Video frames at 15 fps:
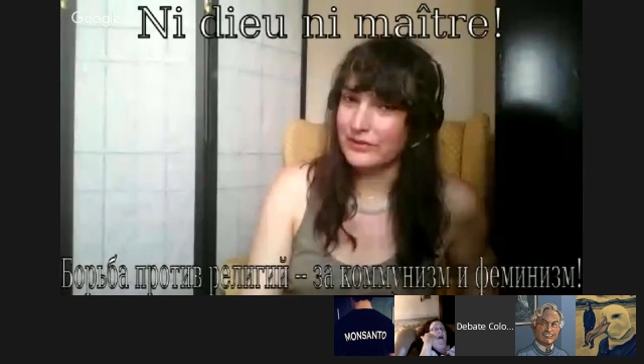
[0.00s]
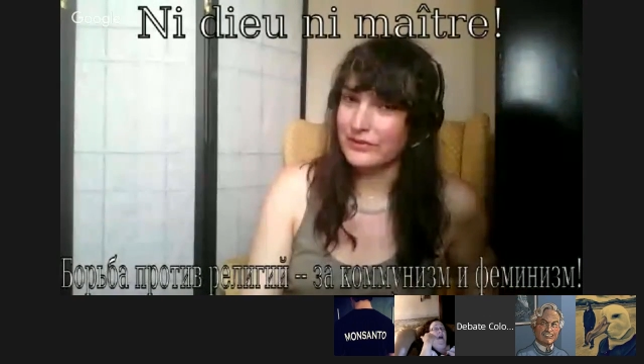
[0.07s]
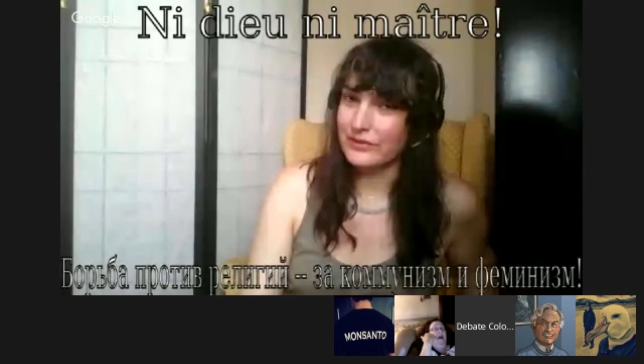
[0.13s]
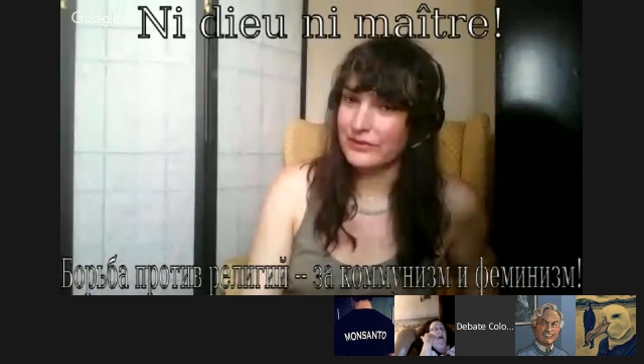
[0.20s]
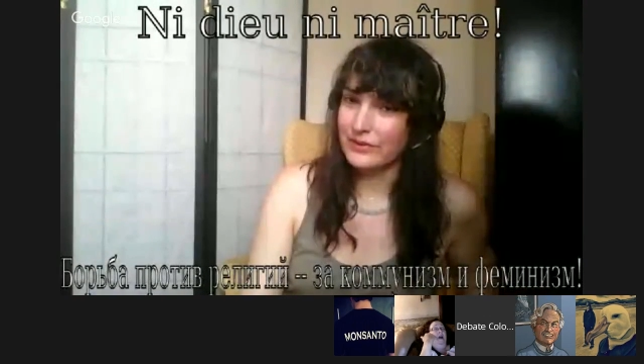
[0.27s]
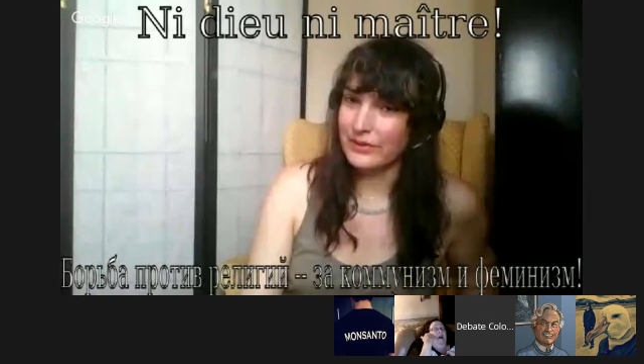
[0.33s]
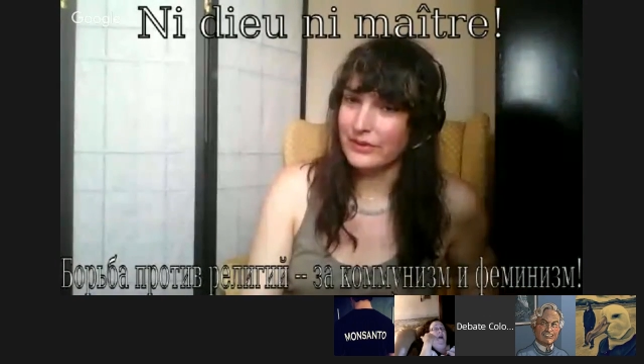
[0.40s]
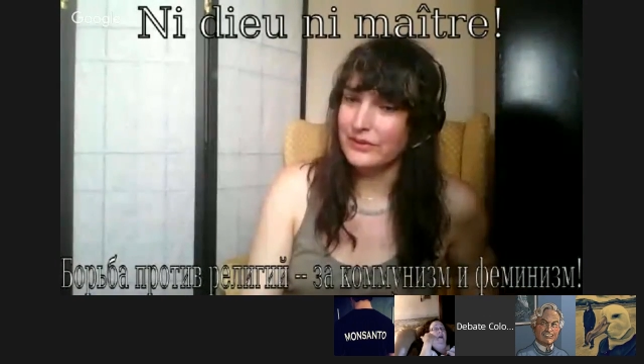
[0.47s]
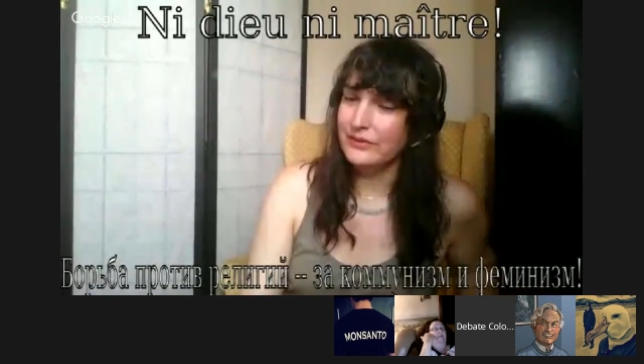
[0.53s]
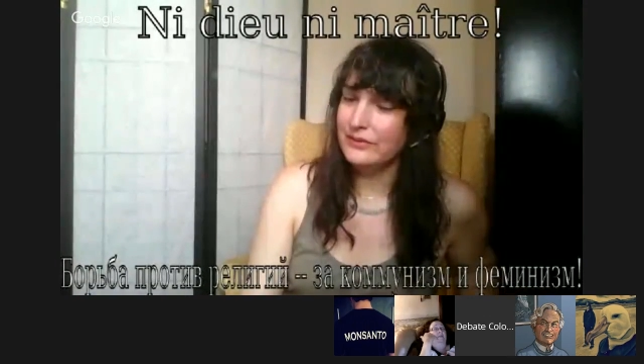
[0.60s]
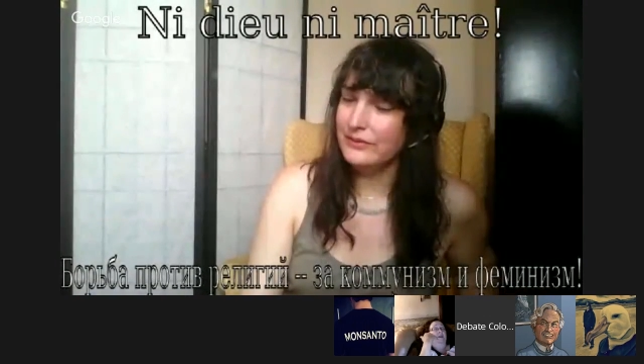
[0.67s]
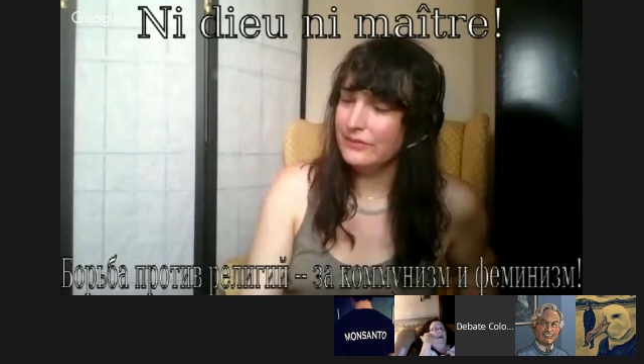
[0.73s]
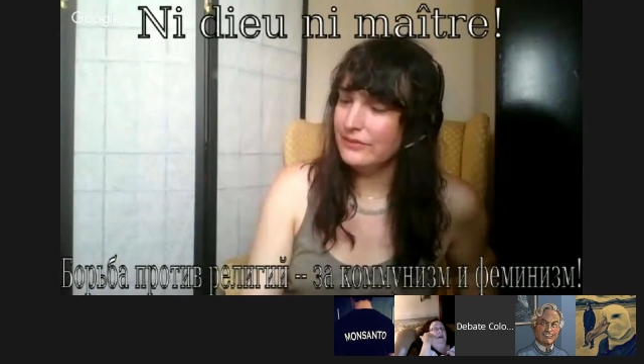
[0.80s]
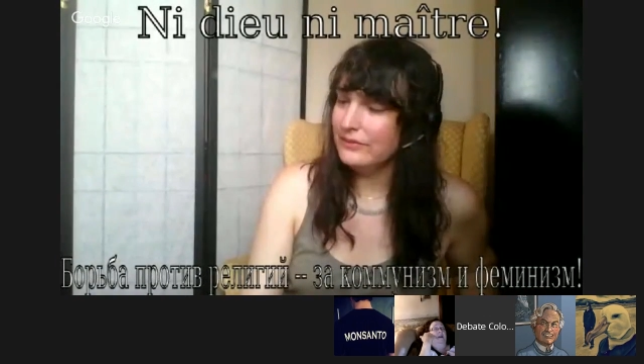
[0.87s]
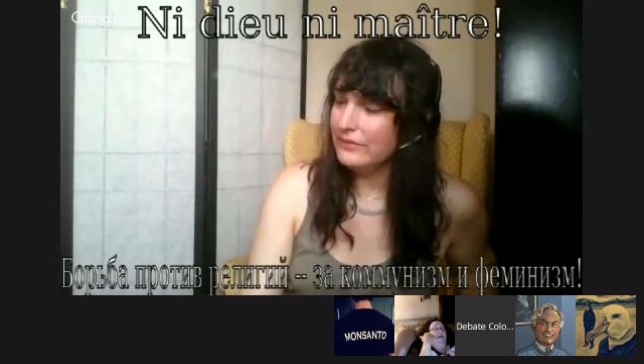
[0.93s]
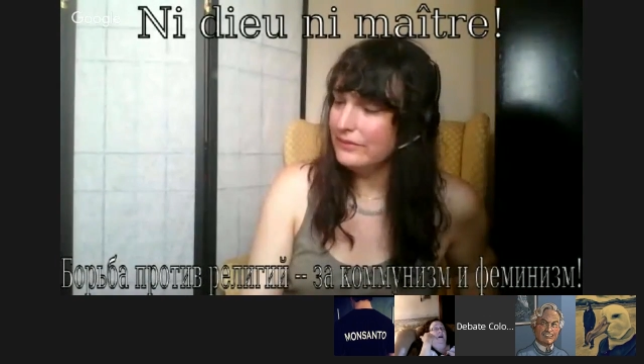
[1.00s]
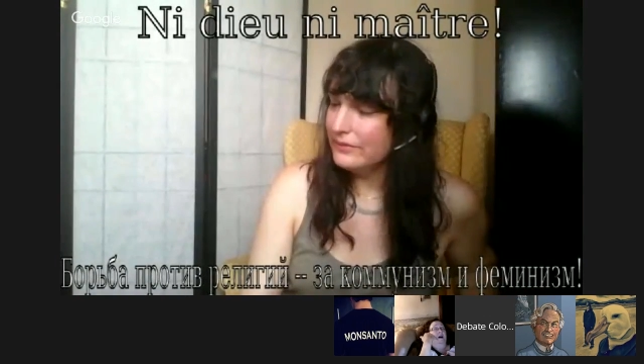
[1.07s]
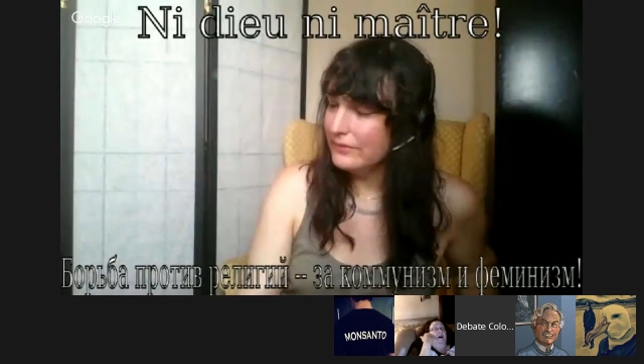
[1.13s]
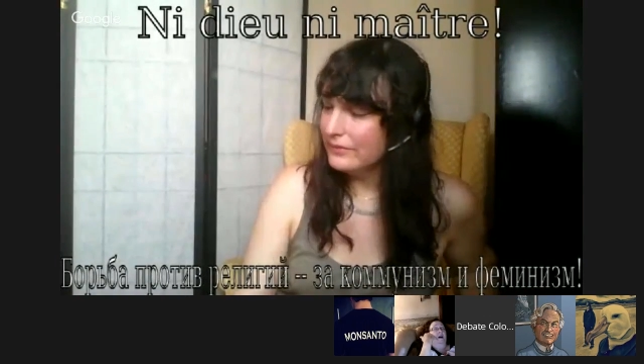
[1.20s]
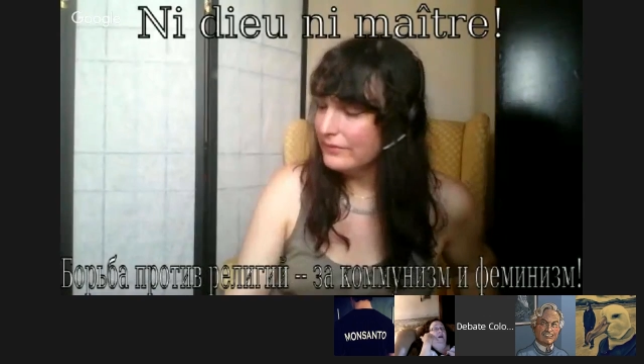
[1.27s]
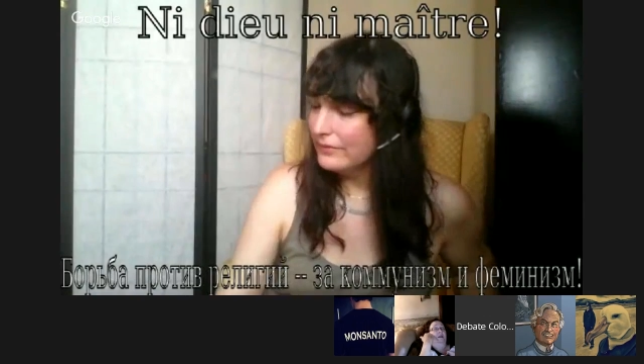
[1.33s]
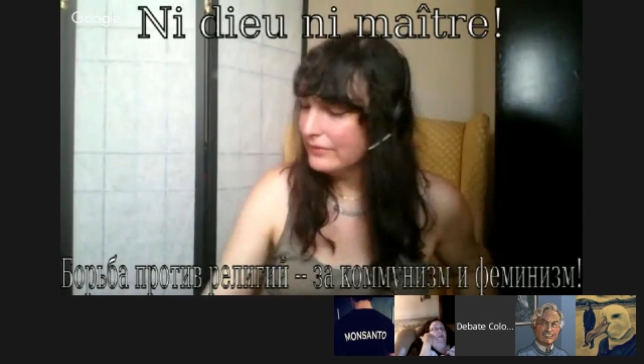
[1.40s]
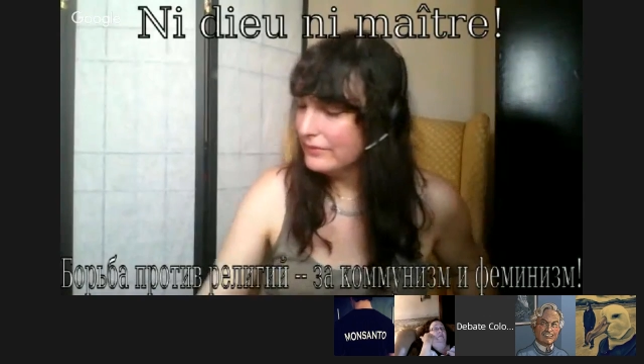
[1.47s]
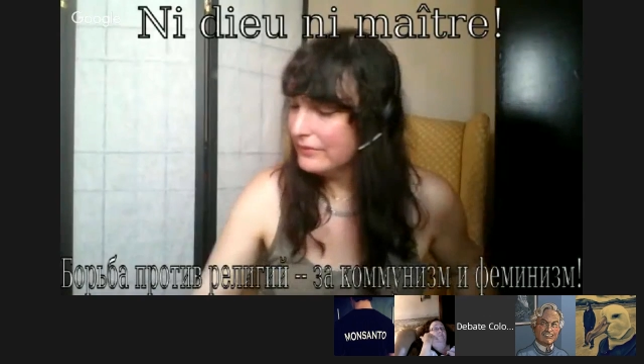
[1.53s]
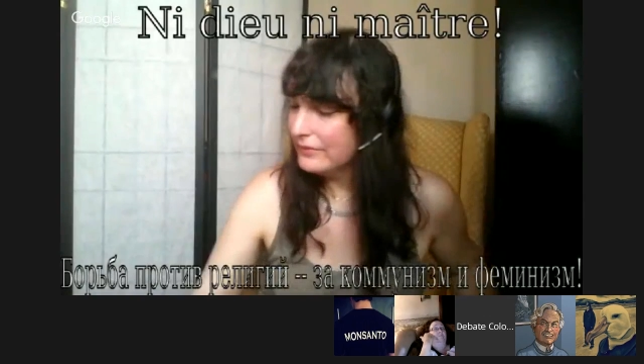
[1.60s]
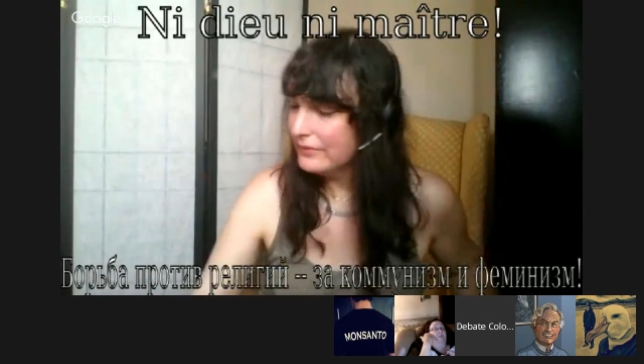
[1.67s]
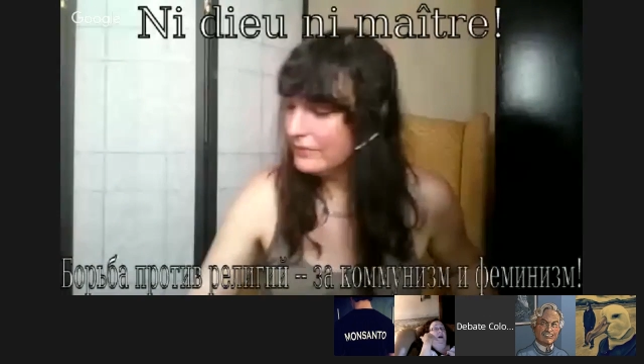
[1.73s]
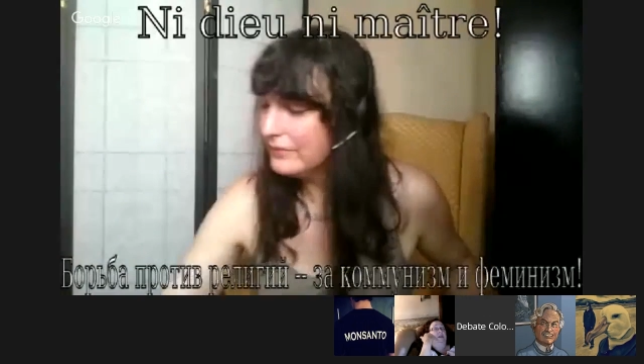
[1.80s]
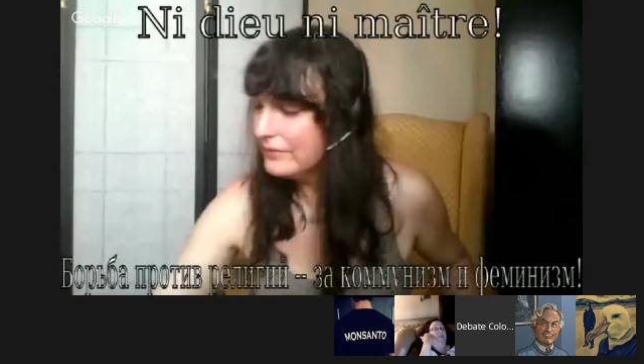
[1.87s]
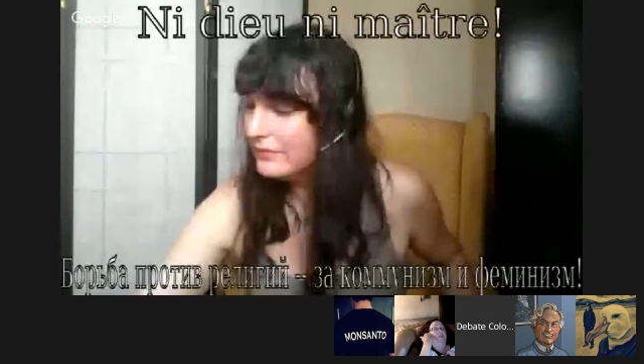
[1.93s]
limiting it,
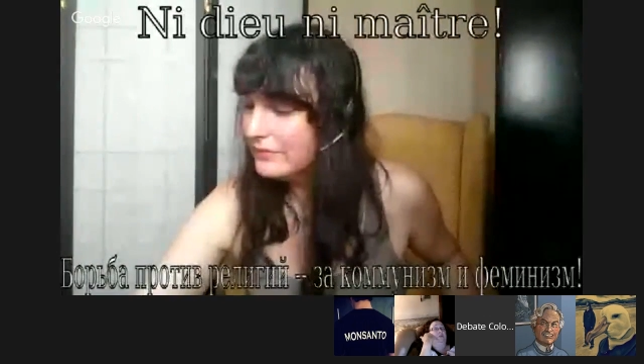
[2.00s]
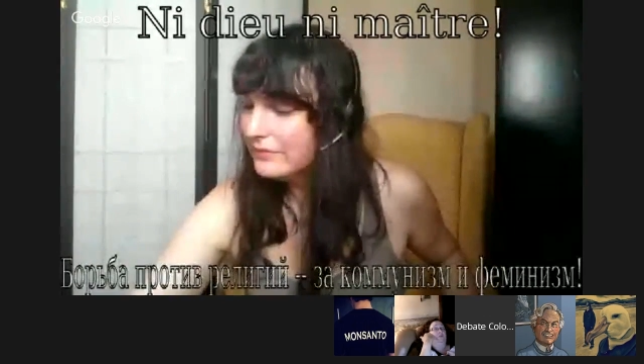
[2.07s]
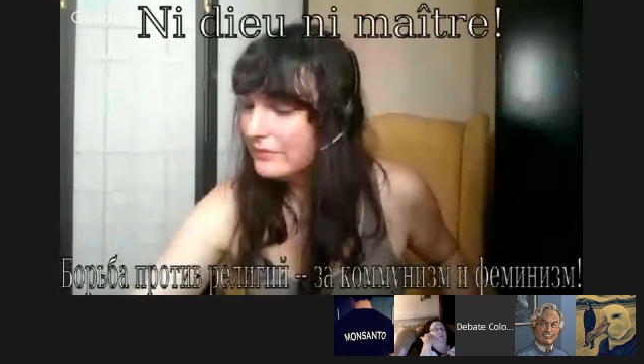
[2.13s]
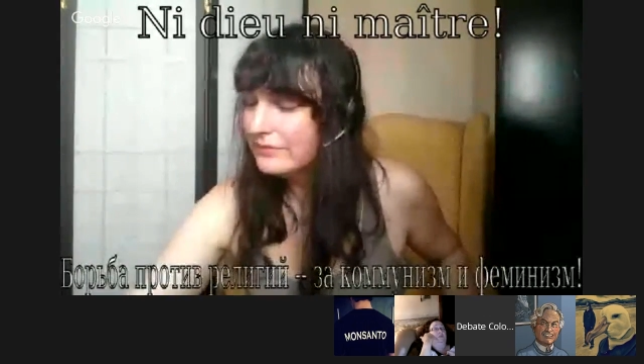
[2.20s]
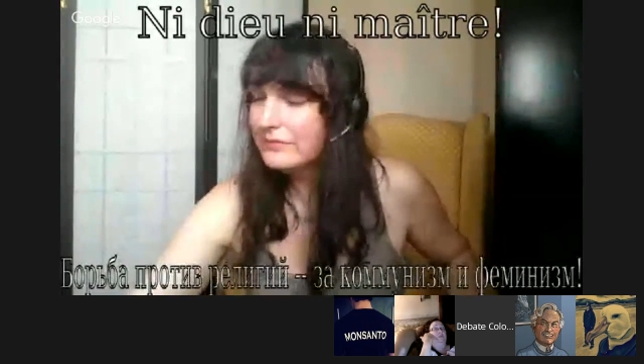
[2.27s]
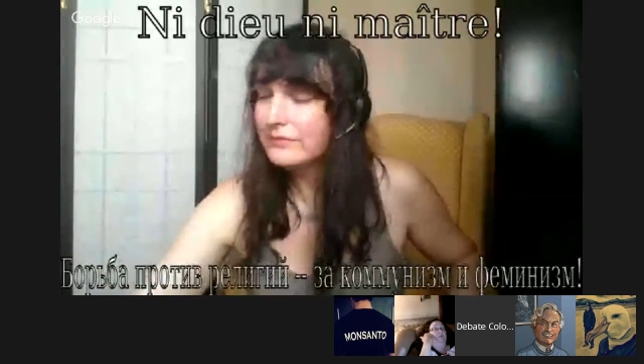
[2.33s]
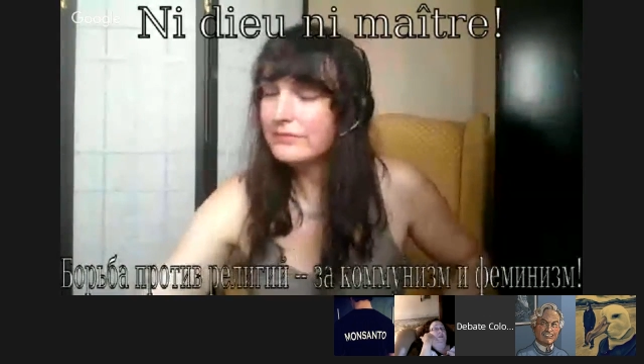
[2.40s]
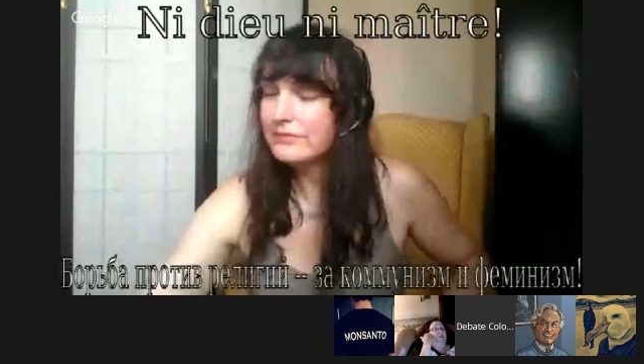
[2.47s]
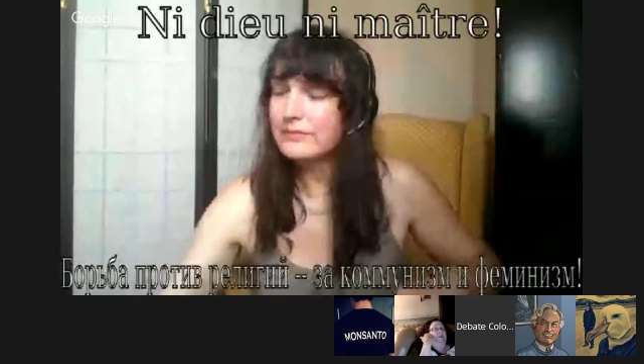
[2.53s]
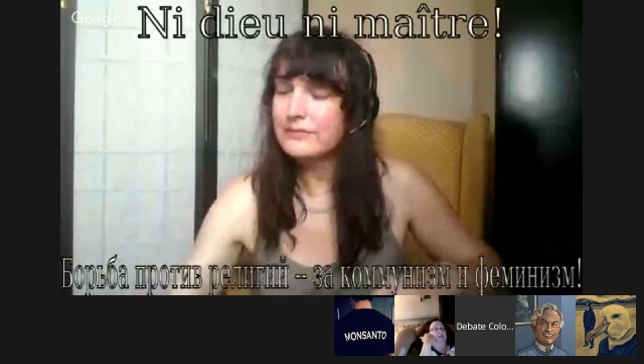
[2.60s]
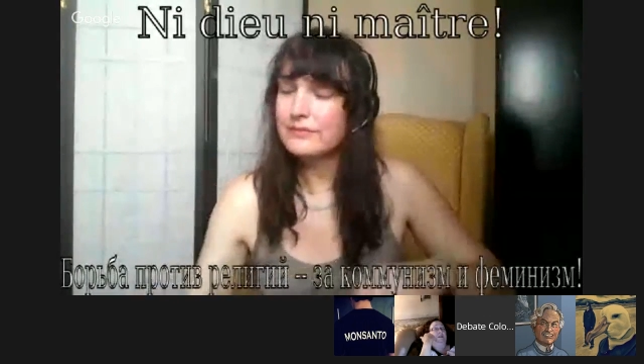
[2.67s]
uh, the